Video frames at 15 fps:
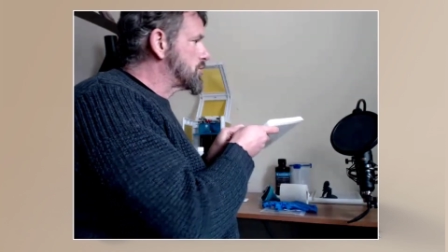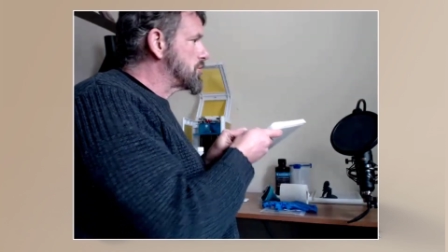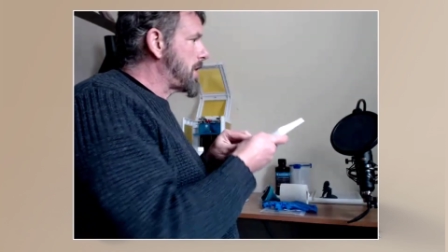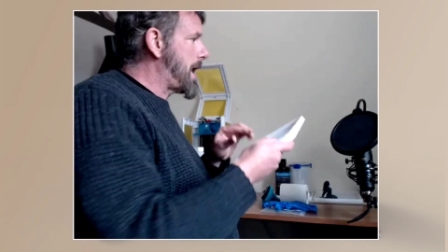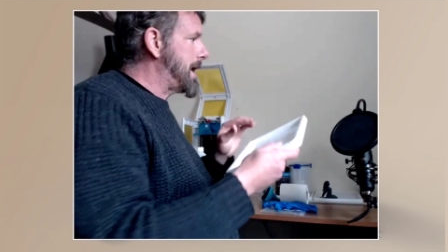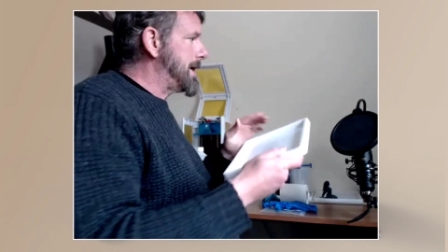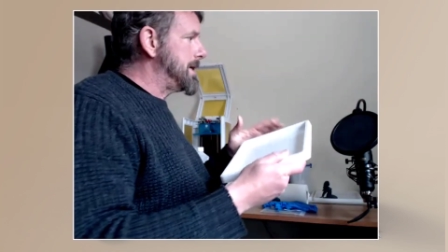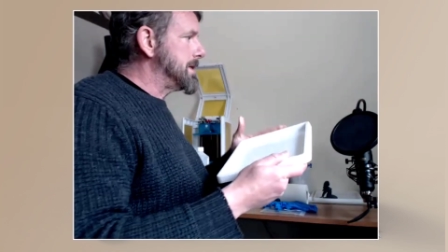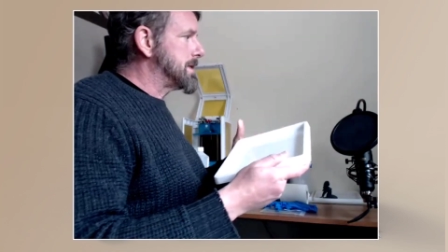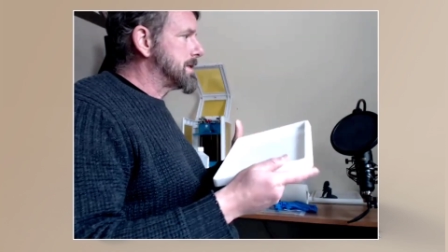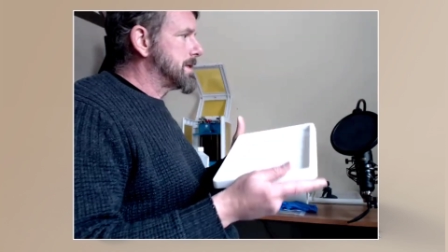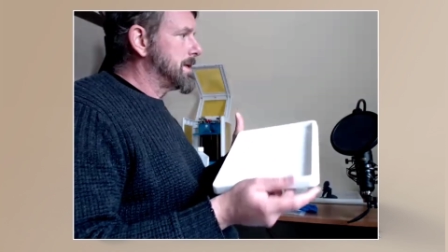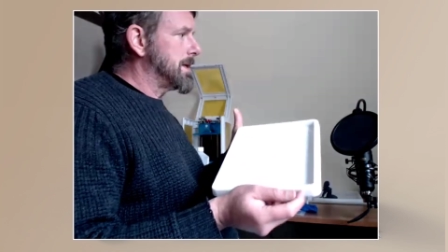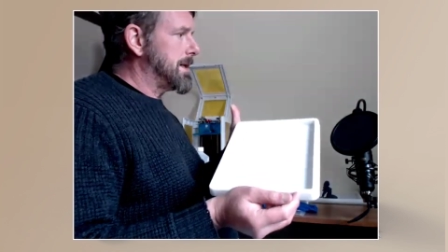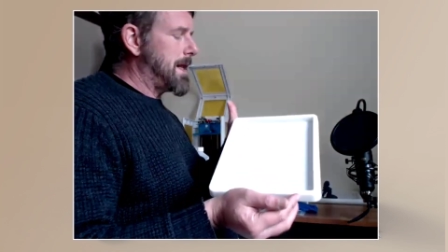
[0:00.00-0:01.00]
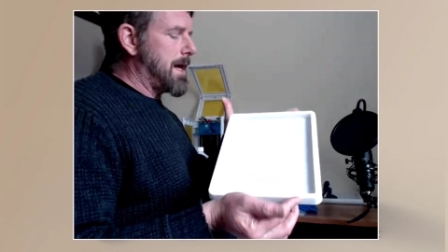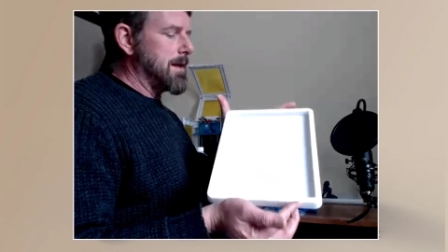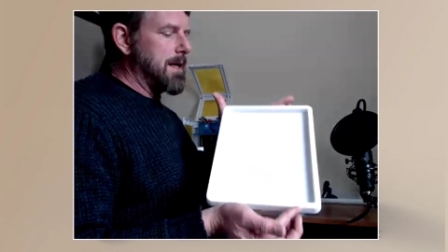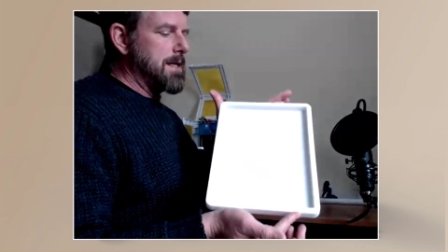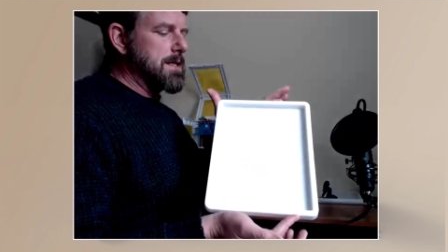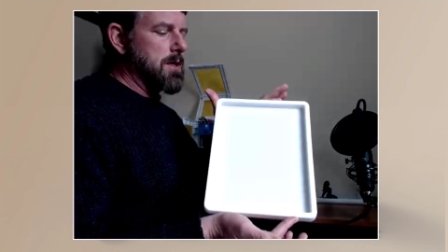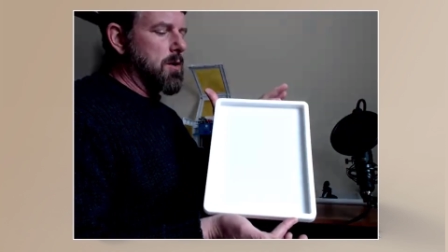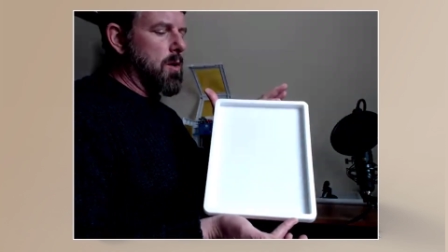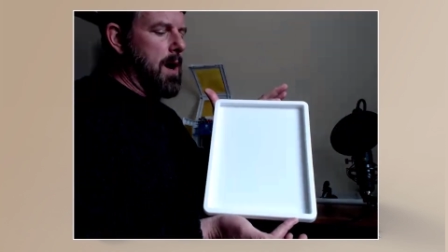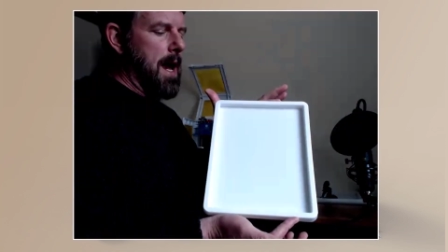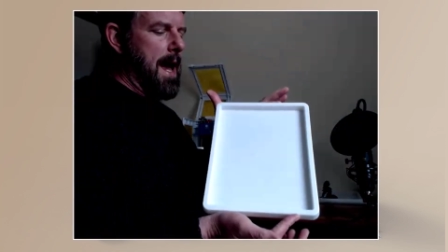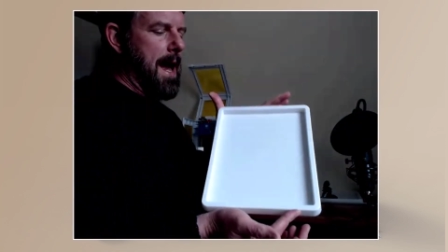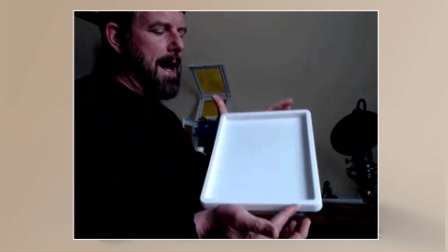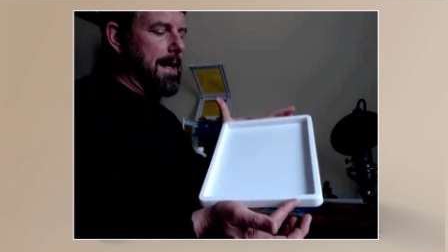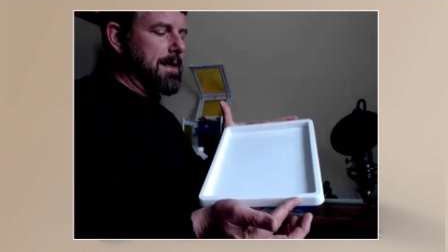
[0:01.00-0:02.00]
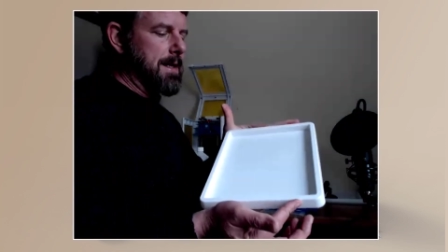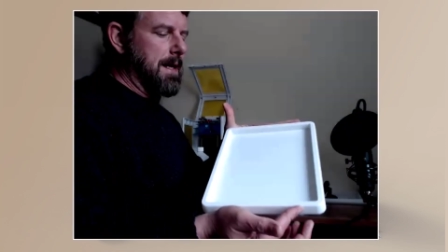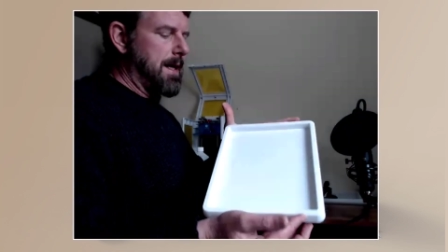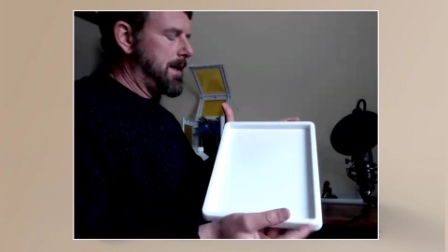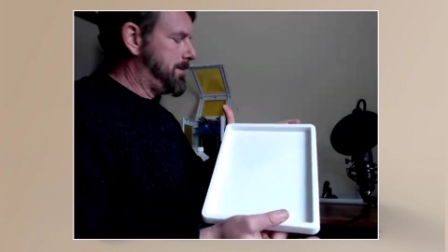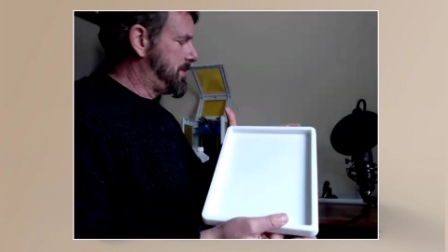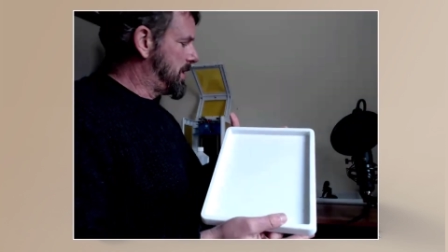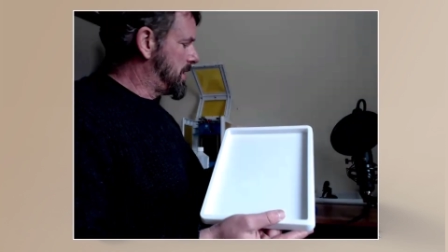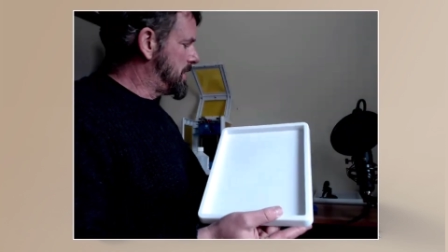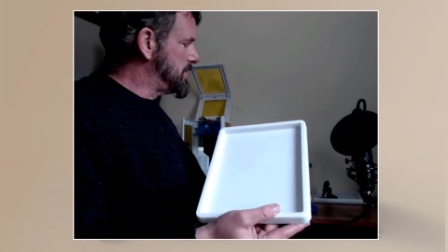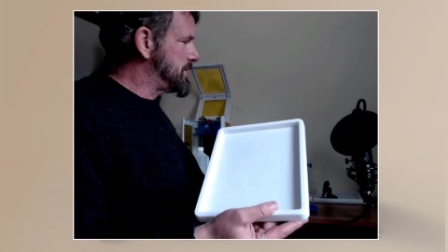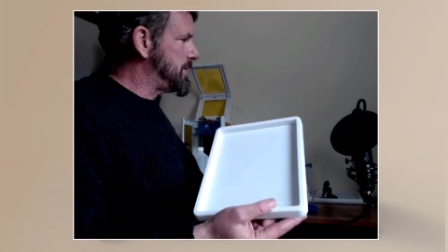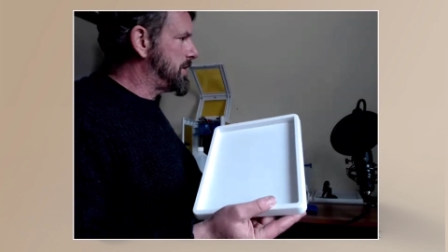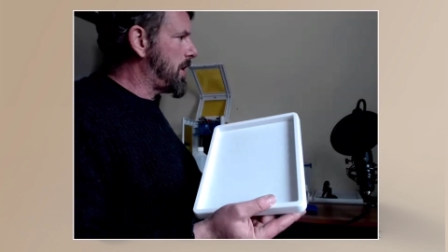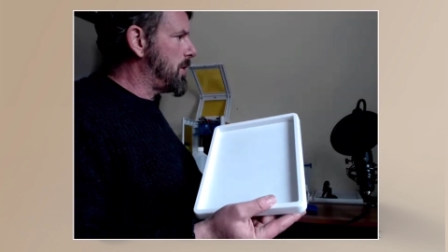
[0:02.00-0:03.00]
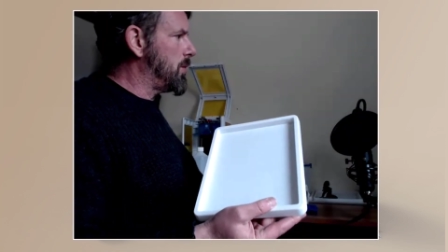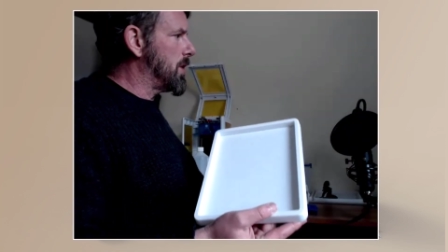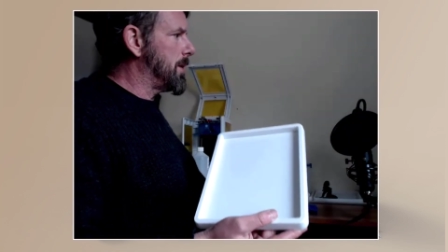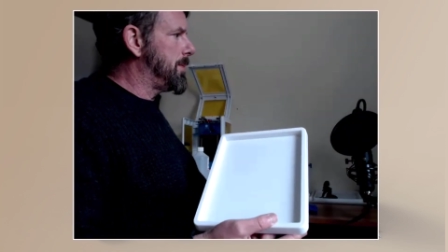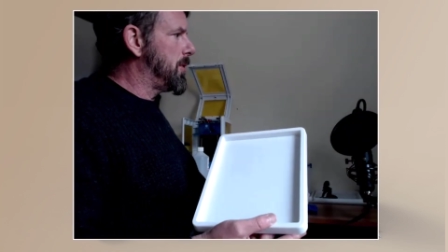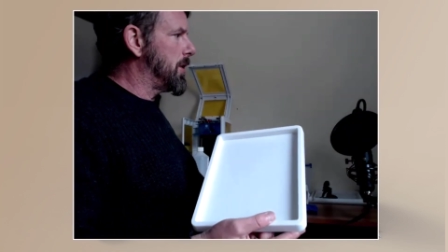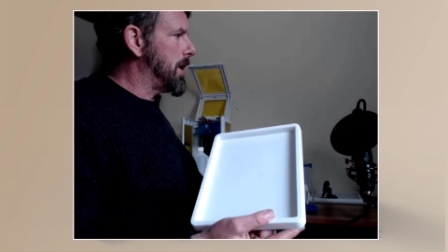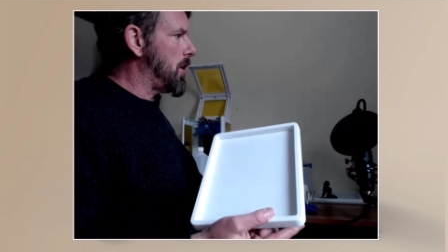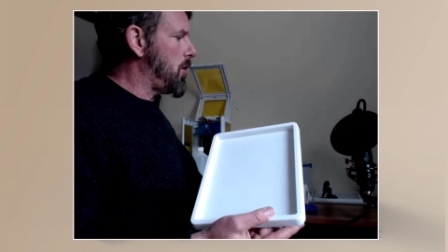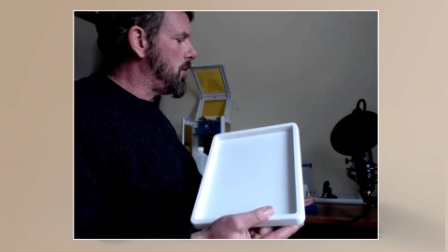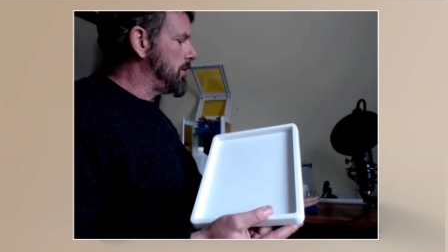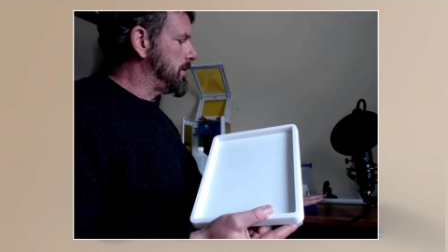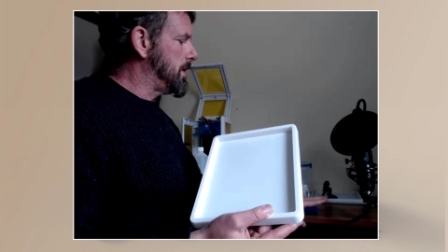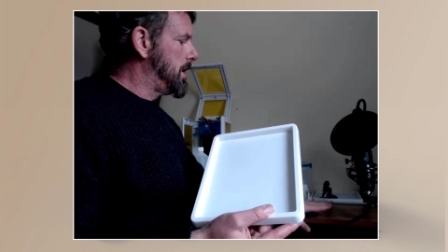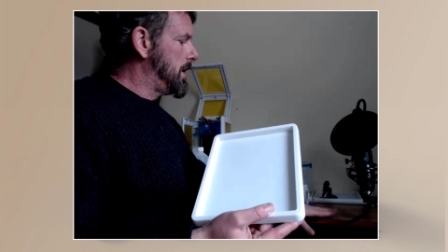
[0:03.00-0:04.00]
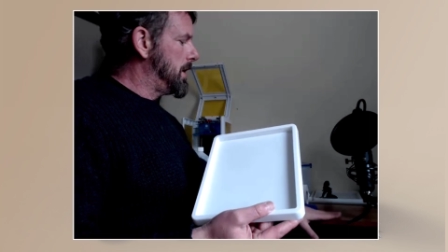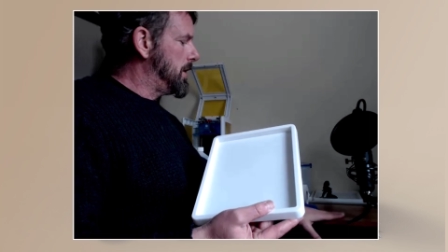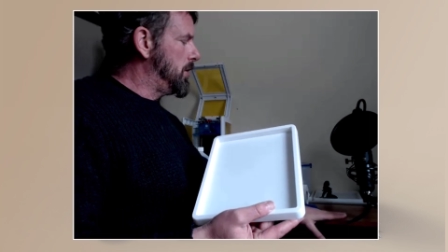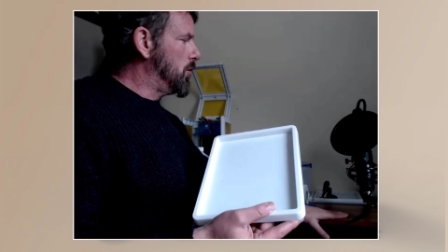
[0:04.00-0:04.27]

trays. Now these are quite handy because you don't want to put it on